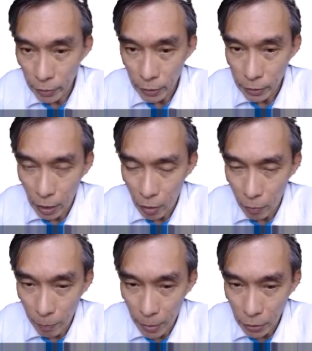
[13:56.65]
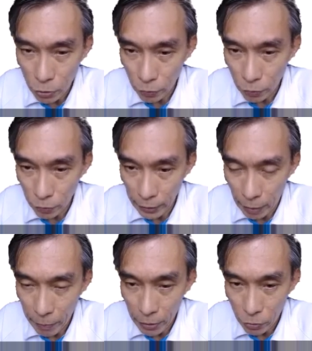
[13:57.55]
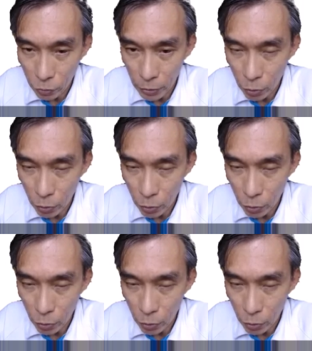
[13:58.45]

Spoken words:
how much of database to be stored in